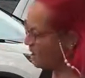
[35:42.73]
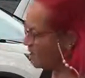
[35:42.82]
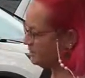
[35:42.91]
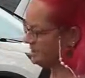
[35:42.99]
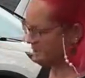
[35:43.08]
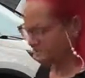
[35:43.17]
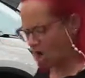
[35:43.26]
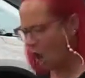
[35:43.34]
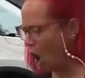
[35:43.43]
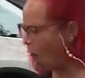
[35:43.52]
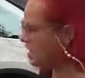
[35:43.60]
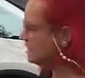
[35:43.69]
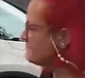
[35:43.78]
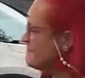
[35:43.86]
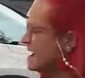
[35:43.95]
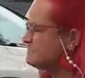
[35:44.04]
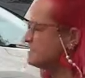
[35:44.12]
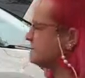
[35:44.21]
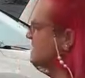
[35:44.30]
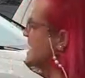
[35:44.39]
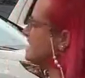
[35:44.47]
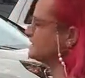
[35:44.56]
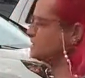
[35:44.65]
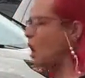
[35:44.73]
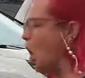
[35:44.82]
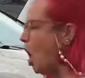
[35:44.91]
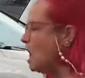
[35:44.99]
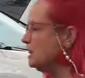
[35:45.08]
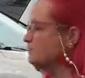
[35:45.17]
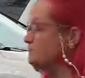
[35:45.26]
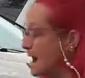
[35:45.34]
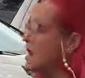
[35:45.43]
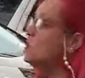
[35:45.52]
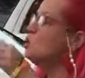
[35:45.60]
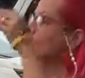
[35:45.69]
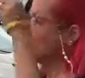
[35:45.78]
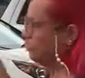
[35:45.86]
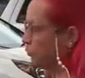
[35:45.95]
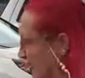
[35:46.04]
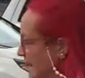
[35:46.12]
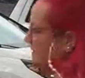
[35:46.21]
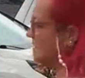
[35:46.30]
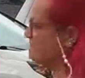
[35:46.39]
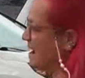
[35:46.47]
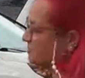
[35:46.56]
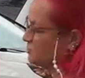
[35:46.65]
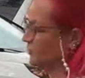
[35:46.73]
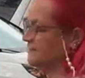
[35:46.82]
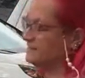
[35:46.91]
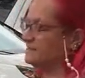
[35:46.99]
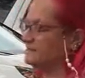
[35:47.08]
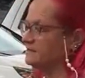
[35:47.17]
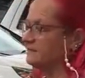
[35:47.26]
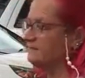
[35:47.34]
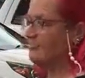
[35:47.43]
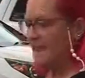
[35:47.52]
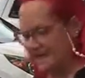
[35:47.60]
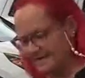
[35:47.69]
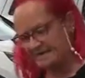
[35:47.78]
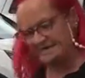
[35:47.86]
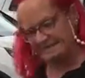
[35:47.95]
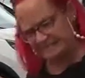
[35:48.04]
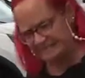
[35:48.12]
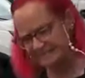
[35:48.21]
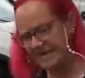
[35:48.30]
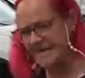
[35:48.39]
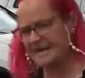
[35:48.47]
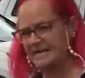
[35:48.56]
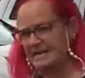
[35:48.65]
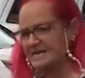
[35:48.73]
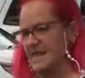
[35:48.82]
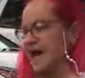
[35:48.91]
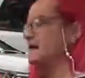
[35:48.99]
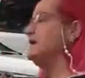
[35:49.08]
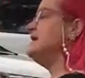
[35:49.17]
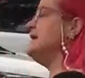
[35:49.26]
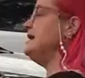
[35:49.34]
brokenness, all of my mistakes, all of my really bad choices. He doesn't see any of that.